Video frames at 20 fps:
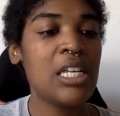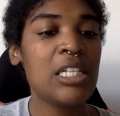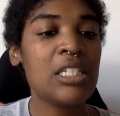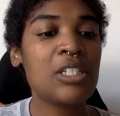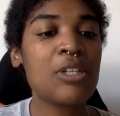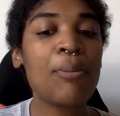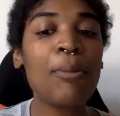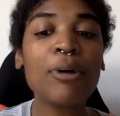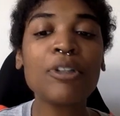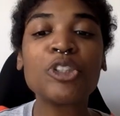
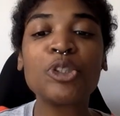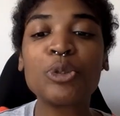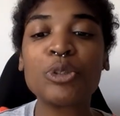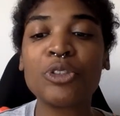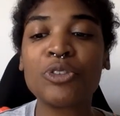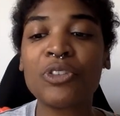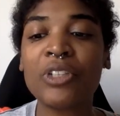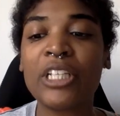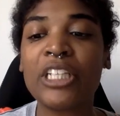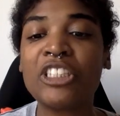tumultuous
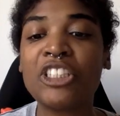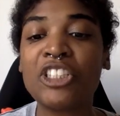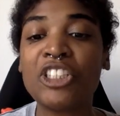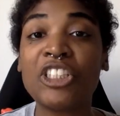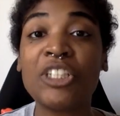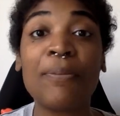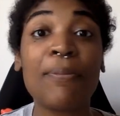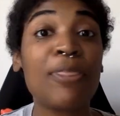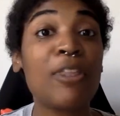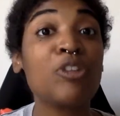
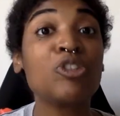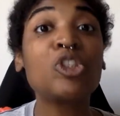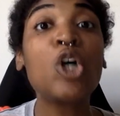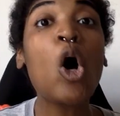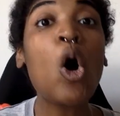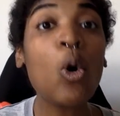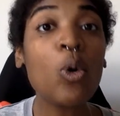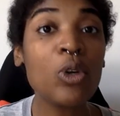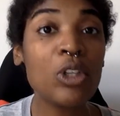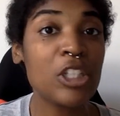relationship, they're
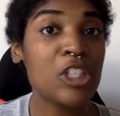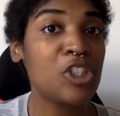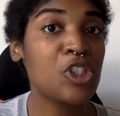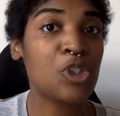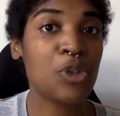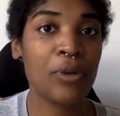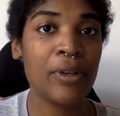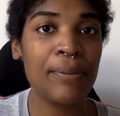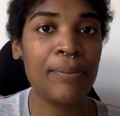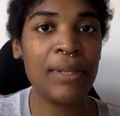totally
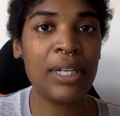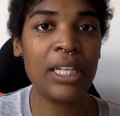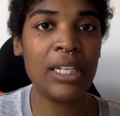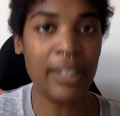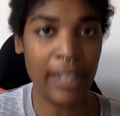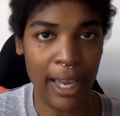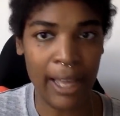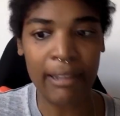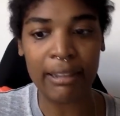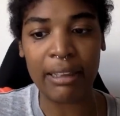screaming and
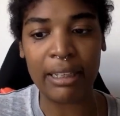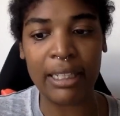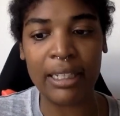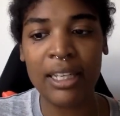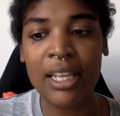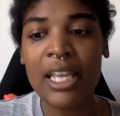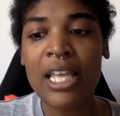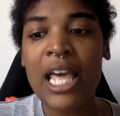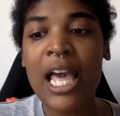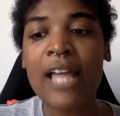yelling,
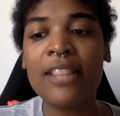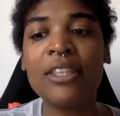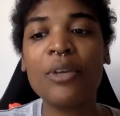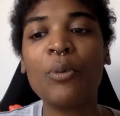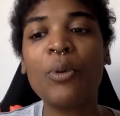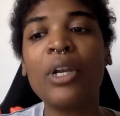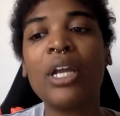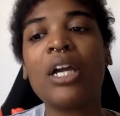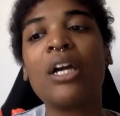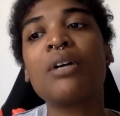and then
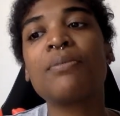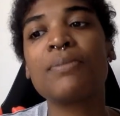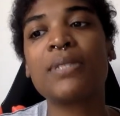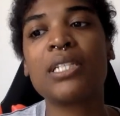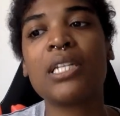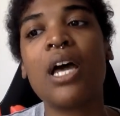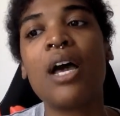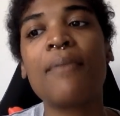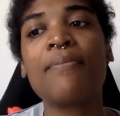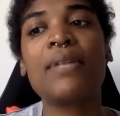when it comes
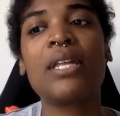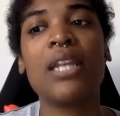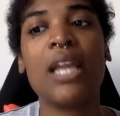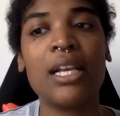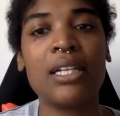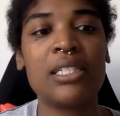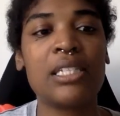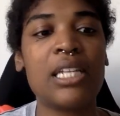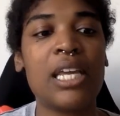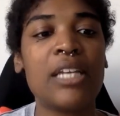time the
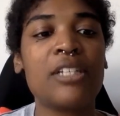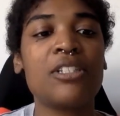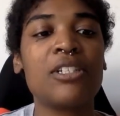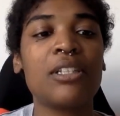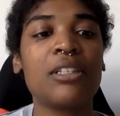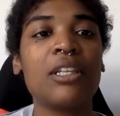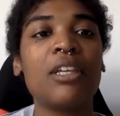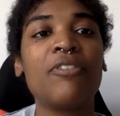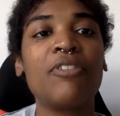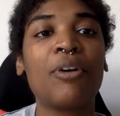next day to
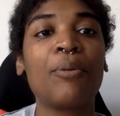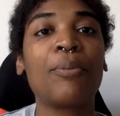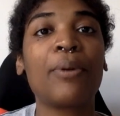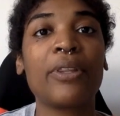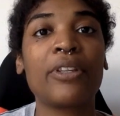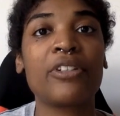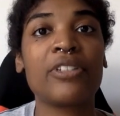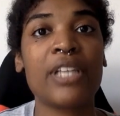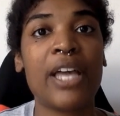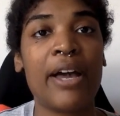leave her
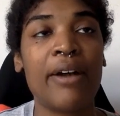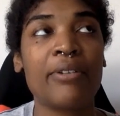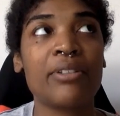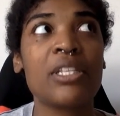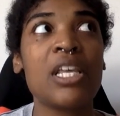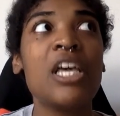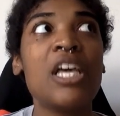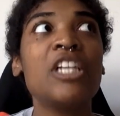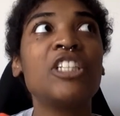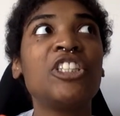brother's house,
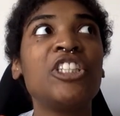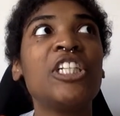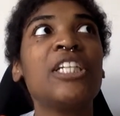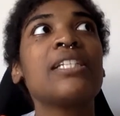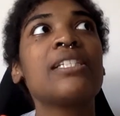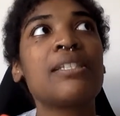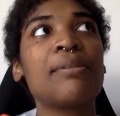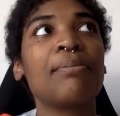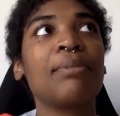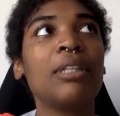she
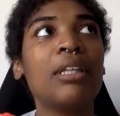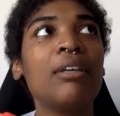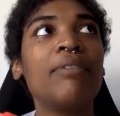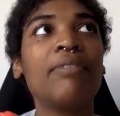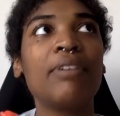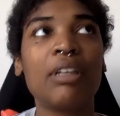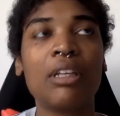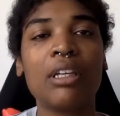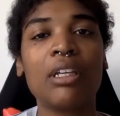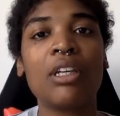ends up
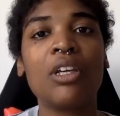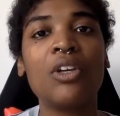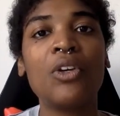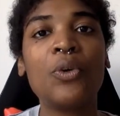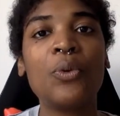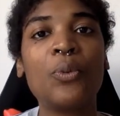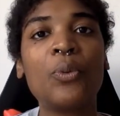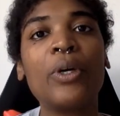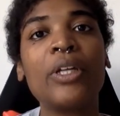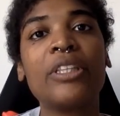leaving
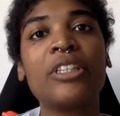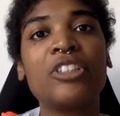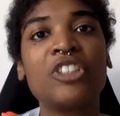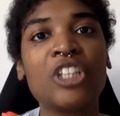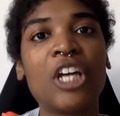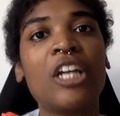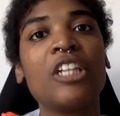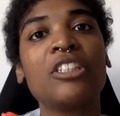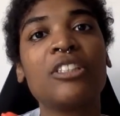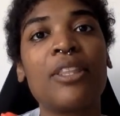with
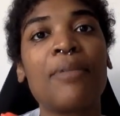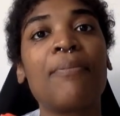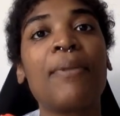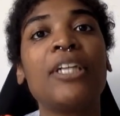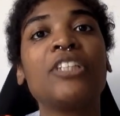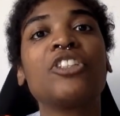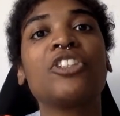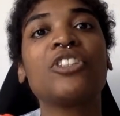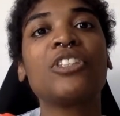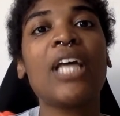Jonathan
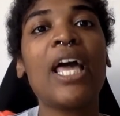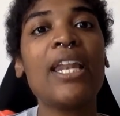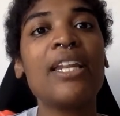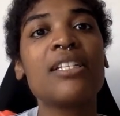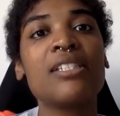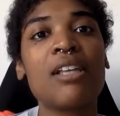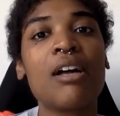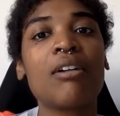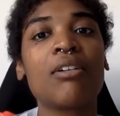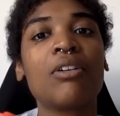Majors and
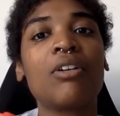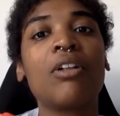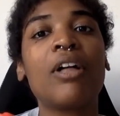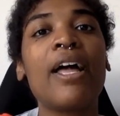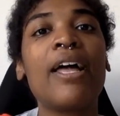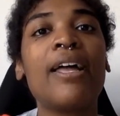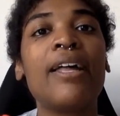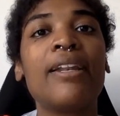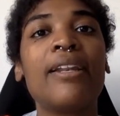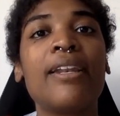his uncle,
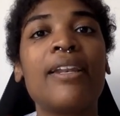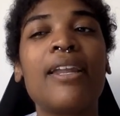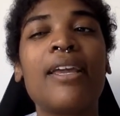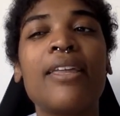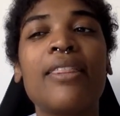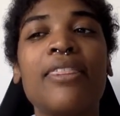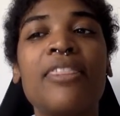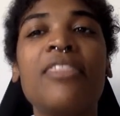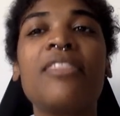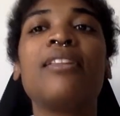and
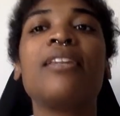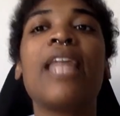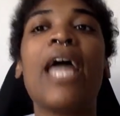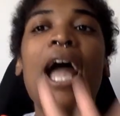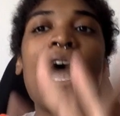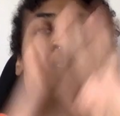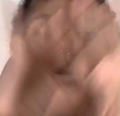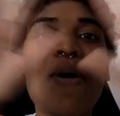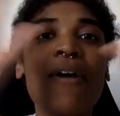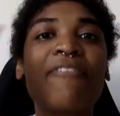
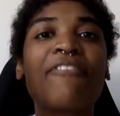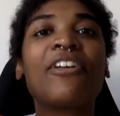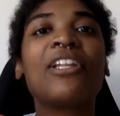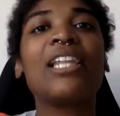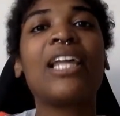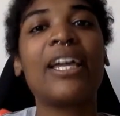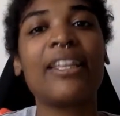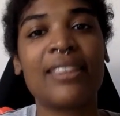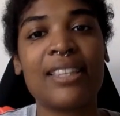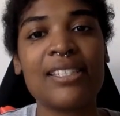now I feel
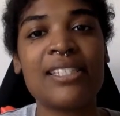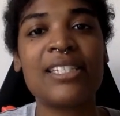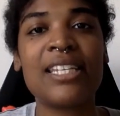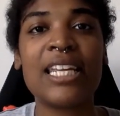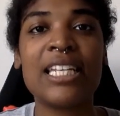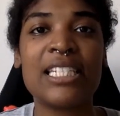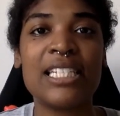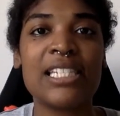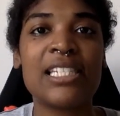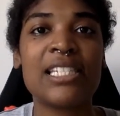like the
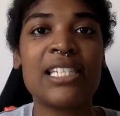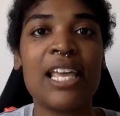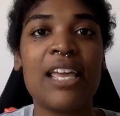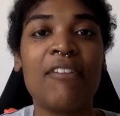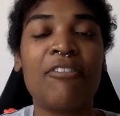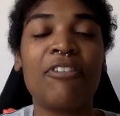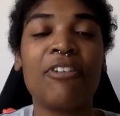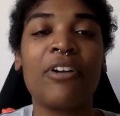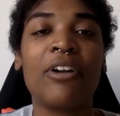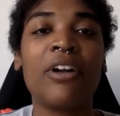stage is set
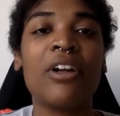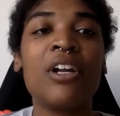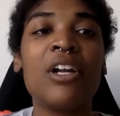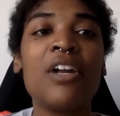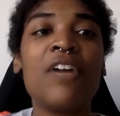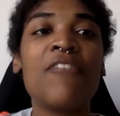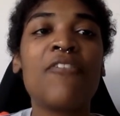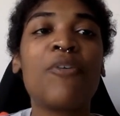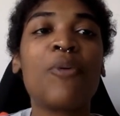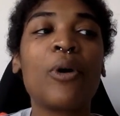
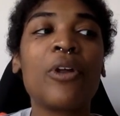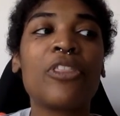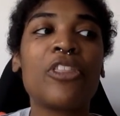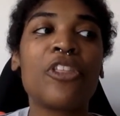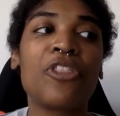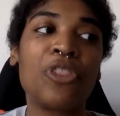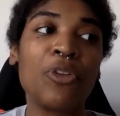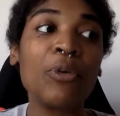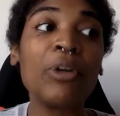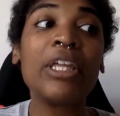for the
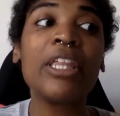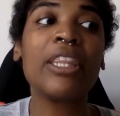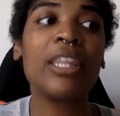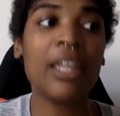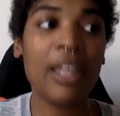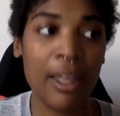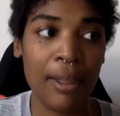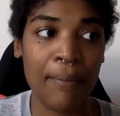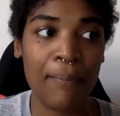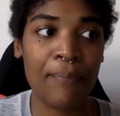three of
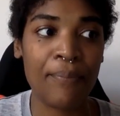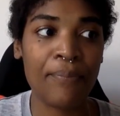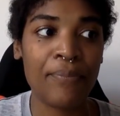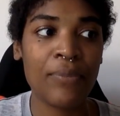them.